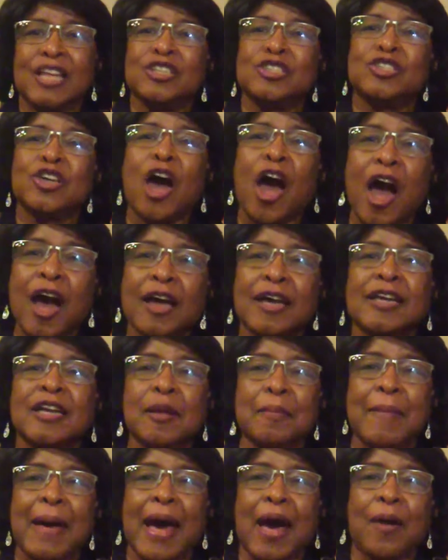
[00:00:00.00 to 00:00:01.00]
talking
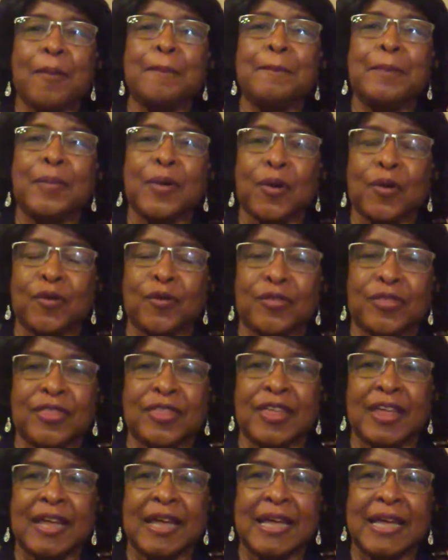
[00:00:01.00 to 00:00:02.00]
about
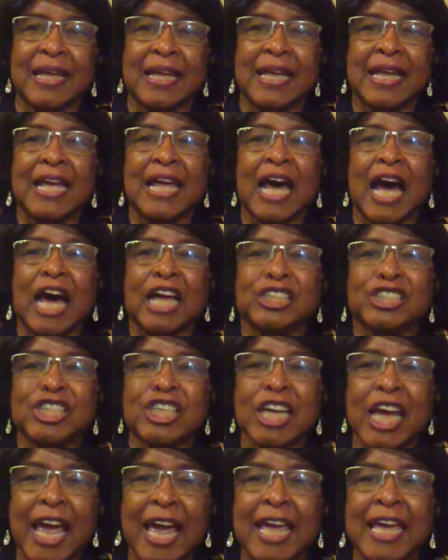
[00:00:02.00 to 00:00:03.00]
birth, a
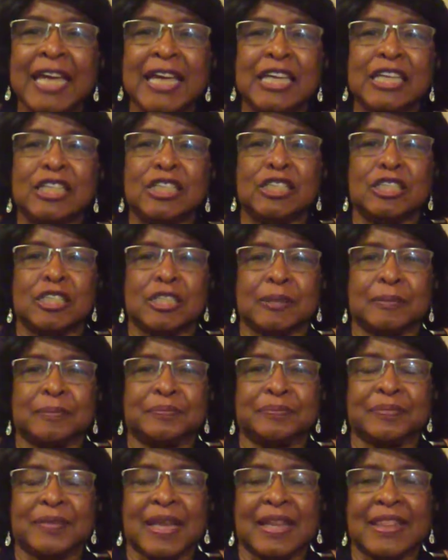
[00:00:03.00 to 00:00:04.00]
change
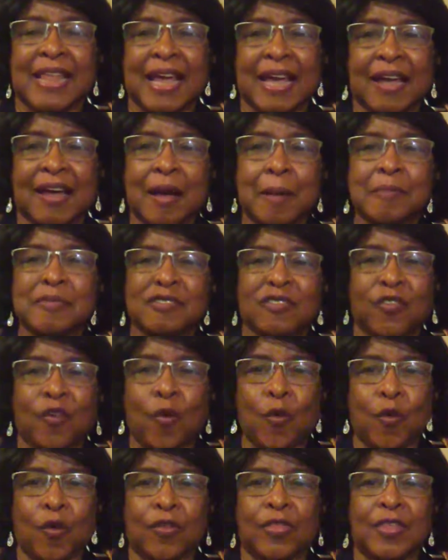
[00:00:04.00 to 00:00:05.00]
that comes
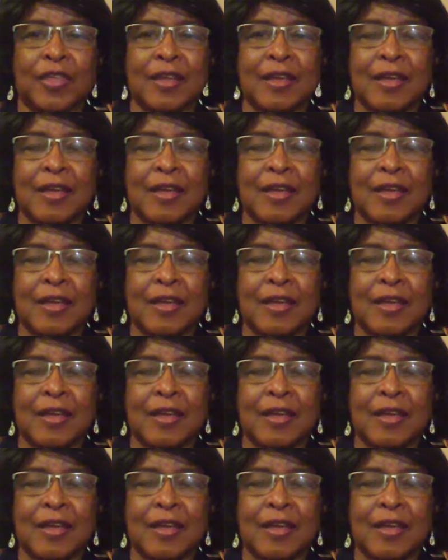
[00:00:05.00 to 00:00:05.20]
forth.